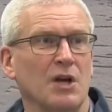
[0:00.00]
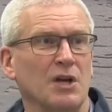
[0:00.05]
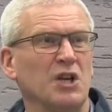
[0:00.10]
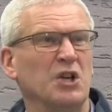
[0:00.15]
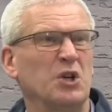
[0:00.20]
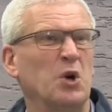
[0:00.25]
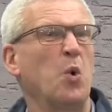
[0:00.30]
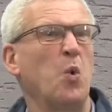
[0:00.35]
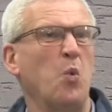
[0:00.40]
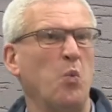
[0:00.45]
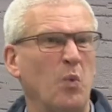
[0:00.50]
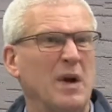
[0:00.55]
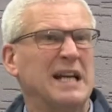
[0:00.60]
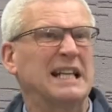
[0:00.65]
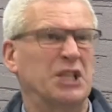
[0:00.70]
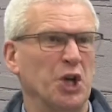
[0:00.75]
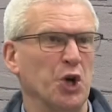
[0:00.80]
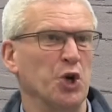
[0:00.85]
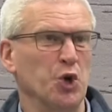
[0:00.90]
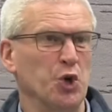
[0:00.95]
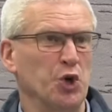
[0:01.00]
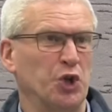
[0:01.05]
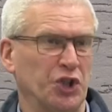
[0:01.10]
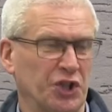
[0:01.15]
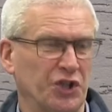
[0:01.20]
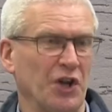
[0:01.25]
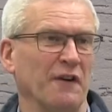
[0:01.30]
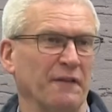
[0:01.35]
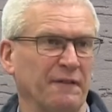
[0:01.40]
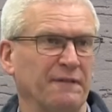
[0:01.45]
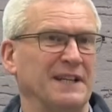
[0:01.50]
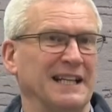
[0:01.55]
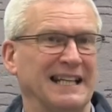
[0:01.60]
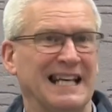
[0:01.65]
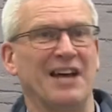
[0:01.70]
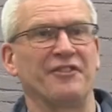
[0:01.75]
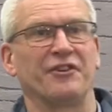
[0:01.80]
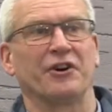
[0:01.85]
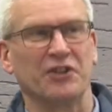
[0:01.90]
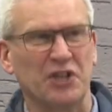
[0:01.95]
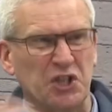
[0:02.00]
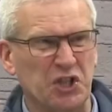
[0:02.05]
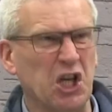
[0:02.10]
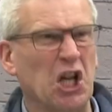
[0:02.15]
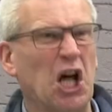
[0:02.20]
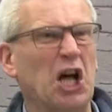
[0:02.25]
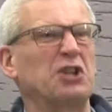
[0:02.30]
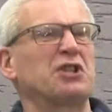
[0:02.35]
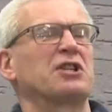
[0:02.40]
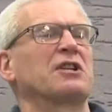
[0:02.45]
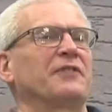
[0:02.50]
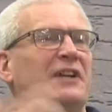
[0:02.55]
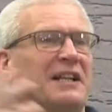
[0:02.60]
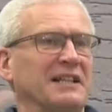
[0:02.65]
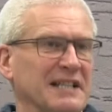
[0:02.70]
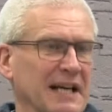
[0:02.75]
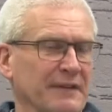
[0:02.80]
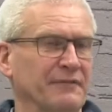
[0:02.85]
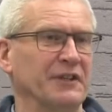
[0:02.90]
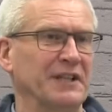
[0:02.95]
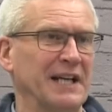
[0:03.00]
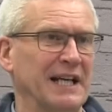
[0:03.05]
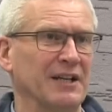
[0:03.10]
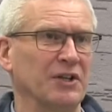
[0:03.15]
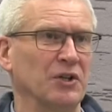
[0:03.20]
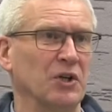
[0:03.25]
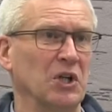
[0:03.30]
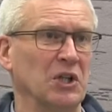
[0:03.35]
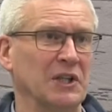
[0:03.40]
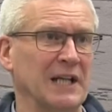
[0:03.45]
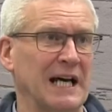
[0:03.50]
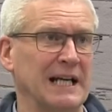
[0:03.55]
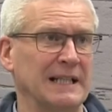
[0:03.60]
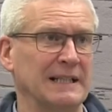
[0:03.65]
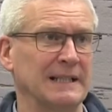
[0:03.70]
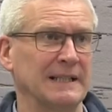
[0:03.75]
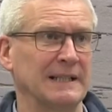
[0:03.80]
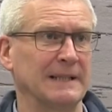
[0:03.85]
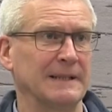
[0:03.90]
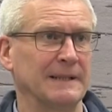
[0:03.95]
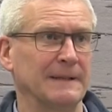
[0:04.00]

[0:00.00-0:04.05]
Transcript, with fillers: You know, we do stuff together, there's lots of activity and all that.